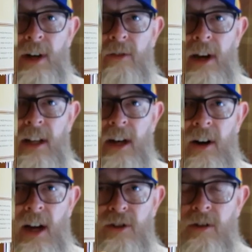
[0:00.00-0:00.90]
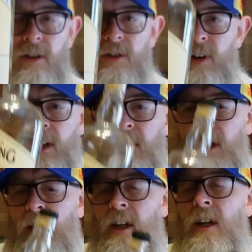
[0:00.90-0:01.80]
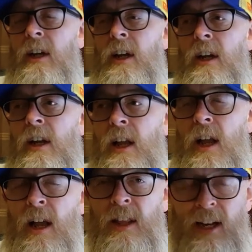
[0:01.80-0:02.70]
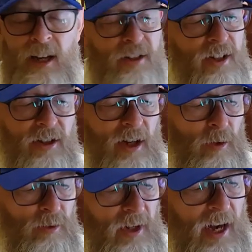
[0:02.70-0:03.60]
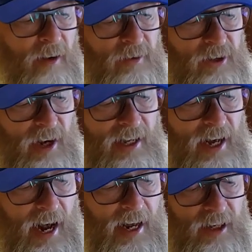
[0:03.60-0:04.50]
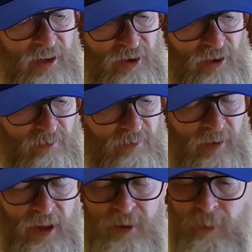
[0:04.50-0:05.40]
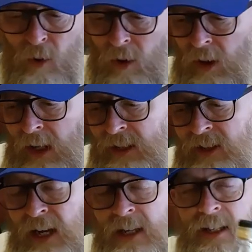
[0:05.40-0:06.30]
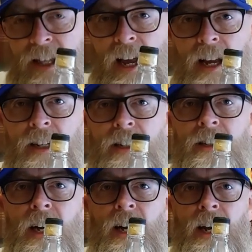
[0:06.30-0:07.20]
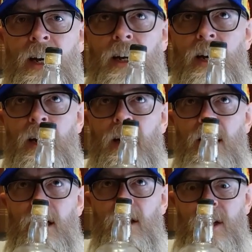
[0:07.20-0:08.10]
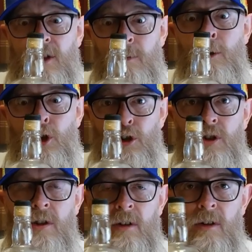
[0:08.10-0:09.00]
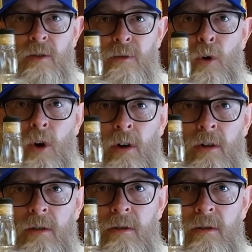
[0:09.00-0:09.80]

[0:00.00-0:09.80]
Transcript: read right there. I struggled to read it. And it is disclosed. They haven't tried to hide it, it's just very small. It says that Teeling, this is produced for